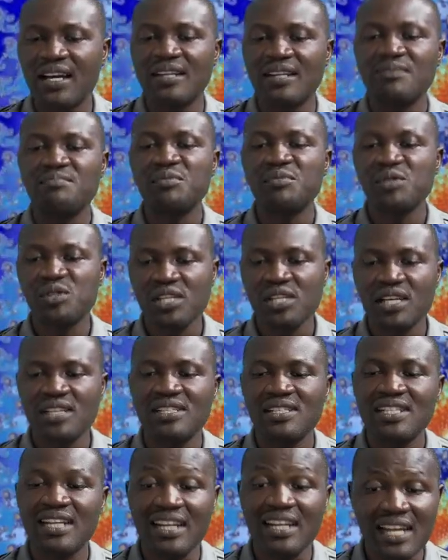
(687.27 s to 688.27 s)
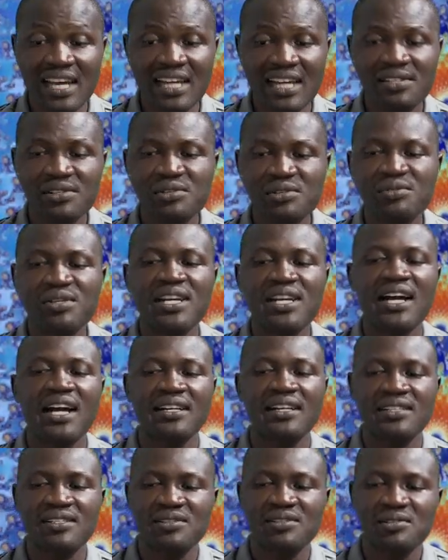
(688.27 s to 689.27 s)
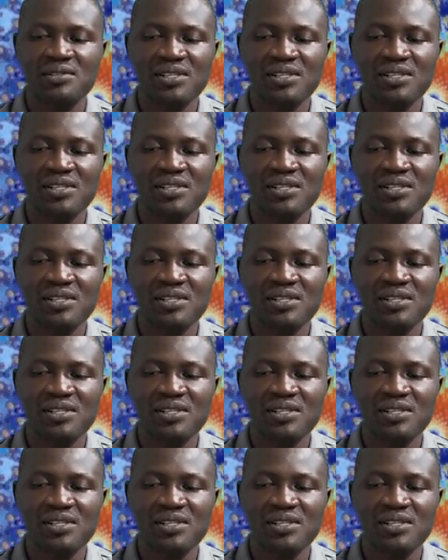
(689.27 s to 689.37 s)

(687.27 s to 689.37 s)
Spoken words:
Musa, declined to react to the